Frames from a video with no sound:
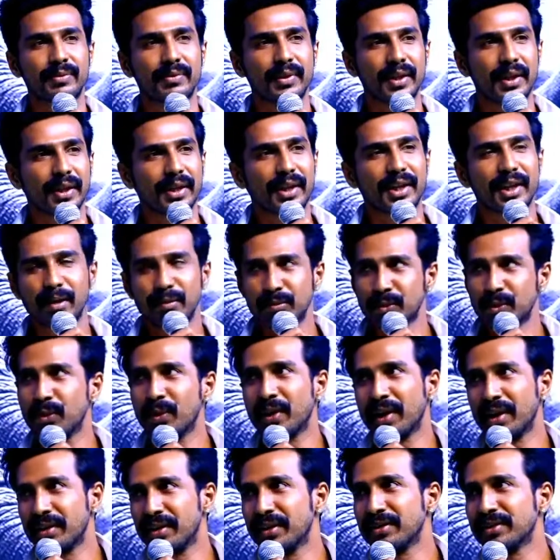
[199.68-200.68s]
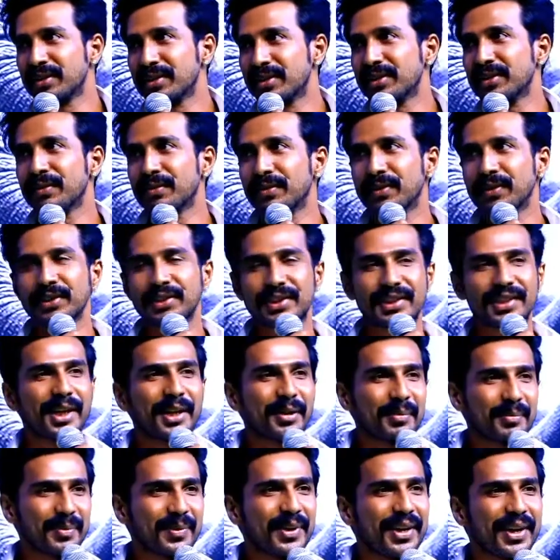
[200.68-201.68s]
have uh, come together. This is So
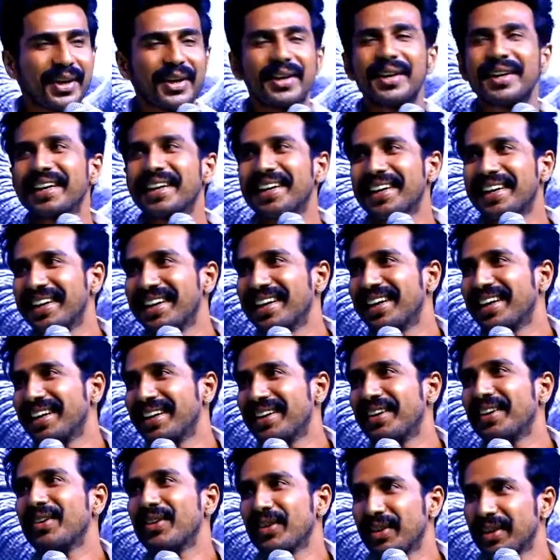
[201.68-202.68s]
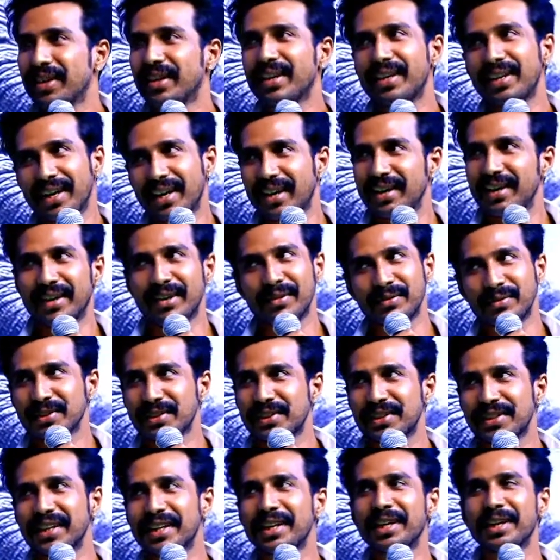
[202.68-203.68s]
officially you're announcing yeah, it,
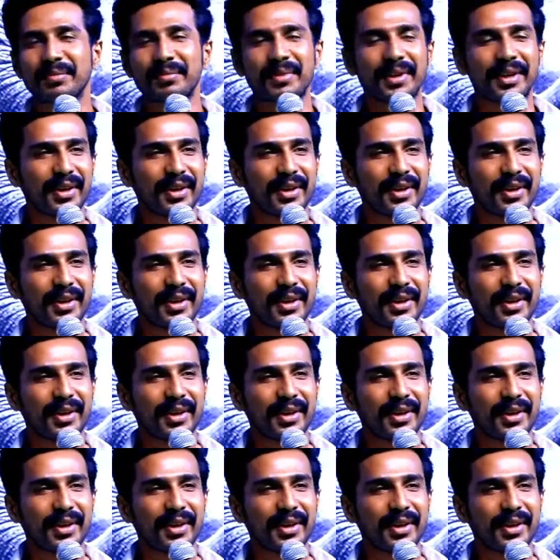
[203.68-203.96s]
officially I'm